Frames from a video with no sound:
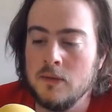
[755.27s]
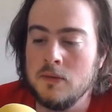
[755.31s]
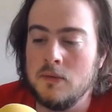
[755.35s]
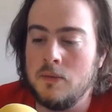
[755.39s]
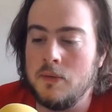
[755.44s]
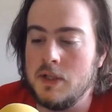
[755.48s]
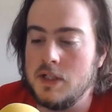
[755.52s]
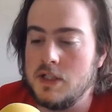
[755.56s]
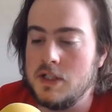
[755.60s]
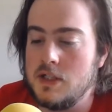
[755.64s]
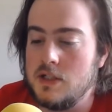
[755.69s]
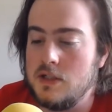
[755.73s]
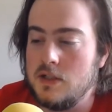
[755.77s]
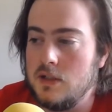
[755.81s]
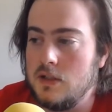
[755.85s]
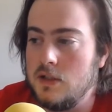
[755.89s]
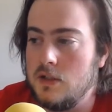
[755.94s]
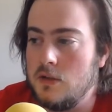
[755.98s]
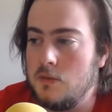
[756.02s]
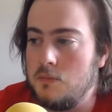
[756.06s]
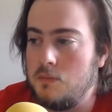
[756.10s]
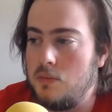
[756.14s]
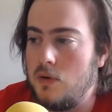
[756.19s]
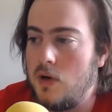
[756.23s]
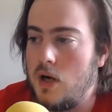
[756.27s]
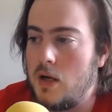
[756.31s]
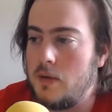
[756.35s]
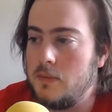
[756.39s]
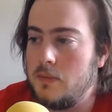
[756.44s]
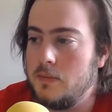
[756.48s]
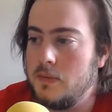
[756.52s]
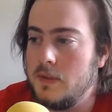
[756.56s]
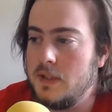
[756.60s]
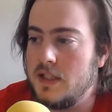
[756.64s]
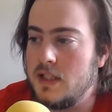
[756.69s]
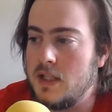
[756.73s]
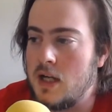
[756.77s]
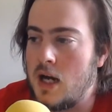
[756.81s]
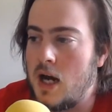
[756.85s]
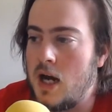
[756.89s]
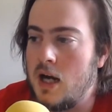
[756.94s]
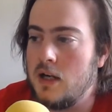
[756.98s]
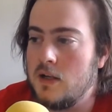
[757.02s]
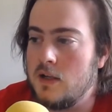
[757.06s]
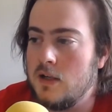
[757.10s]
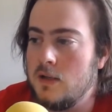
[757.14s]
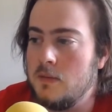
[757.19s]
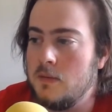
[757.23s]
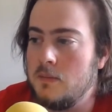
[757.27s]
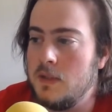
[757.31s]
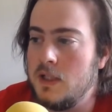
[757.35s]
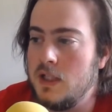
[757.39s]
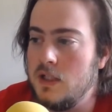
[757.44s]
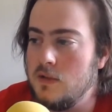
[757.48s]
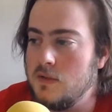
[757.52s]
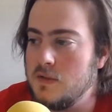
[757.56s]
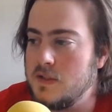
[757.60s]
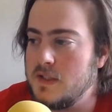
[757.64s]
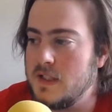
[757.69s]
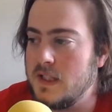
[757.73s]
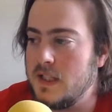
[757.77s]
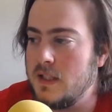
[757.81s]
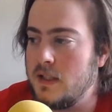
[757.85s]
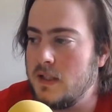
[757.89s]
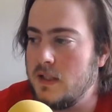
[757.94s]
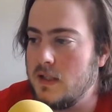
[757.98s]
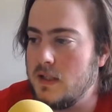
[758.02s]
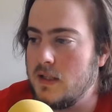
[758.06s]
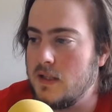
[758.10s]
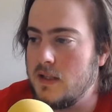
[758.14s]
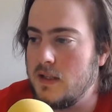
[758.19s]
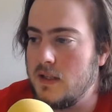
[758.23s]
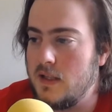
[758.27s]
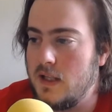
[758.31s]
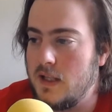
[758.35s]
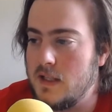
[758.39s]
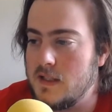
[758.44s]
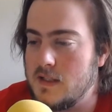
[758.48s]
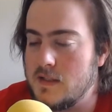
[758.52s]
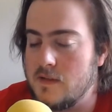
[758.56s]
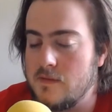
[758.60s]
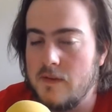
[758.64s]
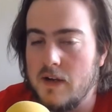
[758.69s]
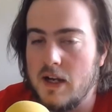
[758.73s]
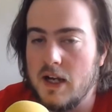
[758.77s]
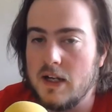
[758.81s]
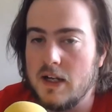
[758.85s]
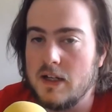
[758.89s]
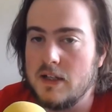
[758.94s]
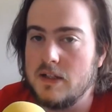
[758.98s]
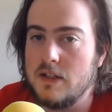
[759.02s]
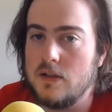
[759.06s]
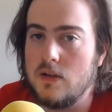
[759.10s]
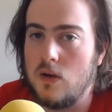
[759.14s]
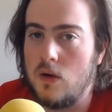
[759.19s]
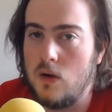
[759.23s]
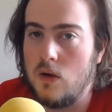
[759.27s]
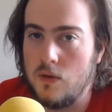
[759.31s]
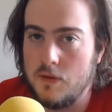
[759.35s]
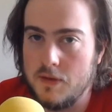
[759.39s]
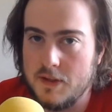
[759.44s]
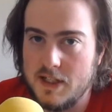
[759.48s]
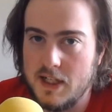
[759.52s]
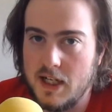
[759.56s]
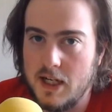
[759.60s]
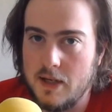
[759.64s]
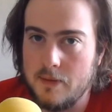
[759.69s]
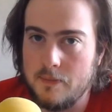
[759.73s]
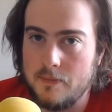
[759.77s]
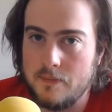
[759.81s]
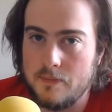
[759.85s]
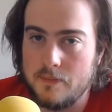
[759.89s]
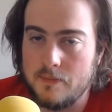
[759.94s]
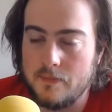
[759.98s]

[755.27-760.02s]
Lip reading: which you're probably not going to be using his effect all the time.